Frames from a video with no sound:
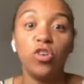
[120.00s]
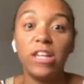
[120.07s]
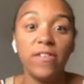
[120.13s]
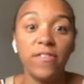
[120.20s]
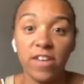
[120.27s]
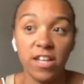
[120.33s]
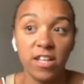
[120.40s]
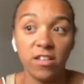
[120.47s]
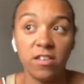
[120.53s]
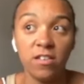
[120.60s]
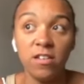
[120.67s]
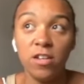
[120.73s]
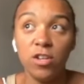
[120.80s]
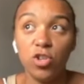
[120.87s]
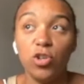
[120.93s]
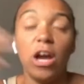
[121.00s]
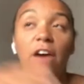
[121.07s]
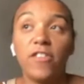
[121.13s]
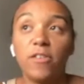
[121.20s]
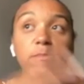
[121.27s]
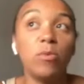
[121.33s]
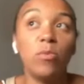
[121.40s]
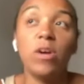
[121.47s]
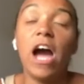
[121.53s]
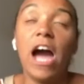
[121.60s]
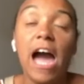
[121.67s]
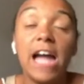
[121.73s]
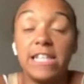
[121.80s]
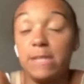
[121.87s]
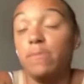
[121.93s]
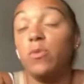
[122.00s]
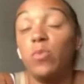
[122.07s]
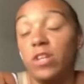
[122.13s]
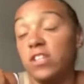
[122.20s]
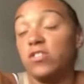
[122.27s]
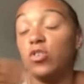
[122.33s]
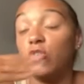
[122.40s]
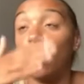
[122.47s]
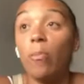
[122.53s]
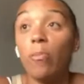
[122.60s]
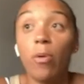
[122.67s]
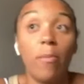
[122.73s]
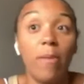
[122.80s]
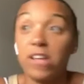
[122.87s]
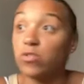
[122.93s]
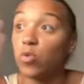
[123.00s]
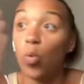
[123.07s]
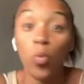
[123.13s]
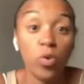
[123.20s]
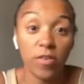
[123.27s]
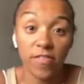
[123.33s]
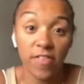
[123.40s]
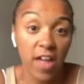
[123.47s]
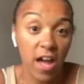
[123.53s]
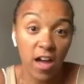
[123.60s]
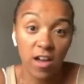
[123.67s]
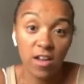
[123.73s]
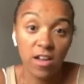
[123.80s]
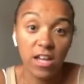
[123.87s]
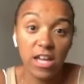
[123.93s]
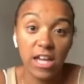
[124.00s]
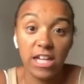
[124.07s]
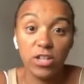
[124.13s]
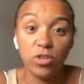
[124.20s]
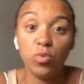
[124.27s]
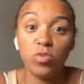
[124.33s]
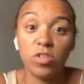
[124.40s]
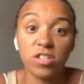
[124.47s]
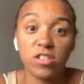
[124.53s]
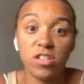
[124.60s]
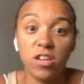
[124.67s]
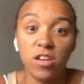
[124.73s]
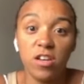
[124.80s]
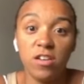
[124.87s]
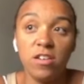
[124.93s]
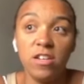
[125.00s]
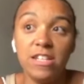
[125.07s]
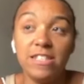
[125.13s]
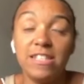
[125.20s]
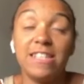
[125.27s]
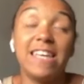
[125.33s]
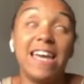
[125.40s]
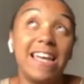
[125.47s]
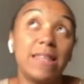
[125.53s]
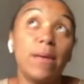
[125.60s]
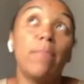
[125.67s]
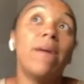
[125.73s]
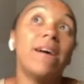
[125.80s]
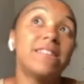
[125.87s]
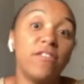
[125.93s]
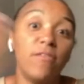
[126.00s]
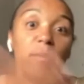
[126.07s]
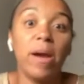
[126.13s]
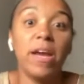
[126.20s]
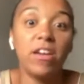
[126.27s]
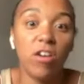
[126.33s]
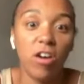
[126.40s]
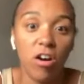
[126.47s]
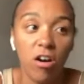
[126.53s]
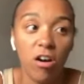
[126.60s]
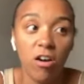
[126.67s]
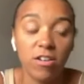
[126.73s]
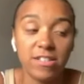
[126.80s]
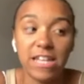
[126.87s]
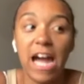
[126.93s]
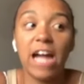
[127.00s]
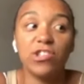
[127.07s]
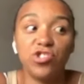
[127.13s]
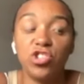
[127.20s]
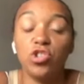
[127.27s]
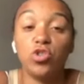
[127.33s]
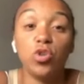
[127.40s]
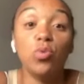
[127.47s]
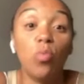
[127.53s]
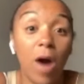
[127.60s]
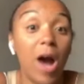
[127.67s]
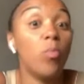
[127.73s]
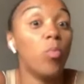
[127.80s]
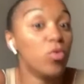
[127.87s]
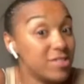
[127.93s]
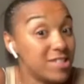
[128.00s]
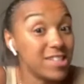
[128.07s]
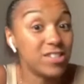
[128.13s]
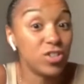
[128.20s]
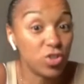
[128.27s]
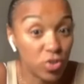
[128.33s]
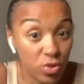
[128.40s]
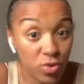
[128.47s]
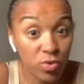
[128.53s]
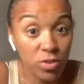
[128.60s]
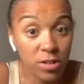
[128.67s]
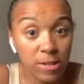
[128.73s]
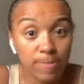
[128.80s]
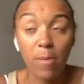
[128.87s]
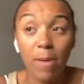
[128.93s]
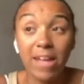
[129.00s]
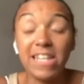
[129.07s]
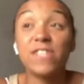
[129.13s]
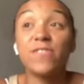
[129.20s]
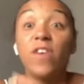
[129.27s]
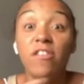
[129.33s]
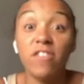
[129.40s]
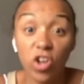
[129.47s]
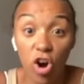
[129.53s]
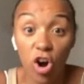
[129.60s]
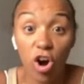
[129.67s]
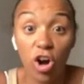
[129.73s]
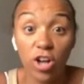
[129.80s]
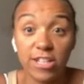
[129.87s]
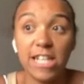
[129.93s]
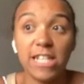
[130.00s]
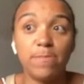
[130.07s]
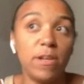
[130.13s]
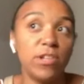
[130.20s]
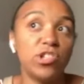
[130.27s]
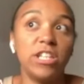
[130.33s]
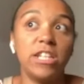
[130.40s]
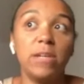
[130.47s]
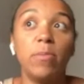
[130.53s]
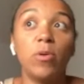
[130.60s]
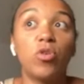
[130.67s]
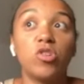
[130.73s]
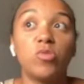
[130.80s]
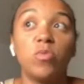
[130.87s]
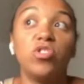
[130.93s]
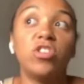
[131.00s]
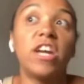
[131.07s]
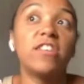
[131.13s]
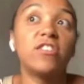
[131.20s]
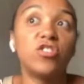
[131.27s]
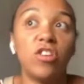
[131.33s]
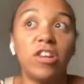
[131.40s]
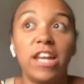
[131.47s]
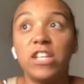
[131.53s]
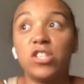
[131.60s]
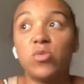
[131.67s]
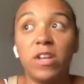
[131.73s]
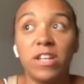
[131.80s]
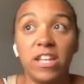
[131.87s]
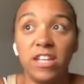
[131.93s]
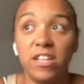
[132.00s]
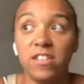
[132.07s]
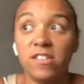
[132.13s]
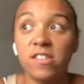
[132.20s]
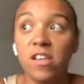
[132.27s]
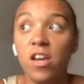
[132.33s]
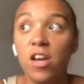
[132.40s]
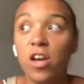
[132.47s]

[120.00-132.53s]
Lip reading: you're living, I had to be willing to compromise all of that in order to take the massive pay cut to actually do what I wanted to do. And it's very hard, especially because when you get to your late 20s,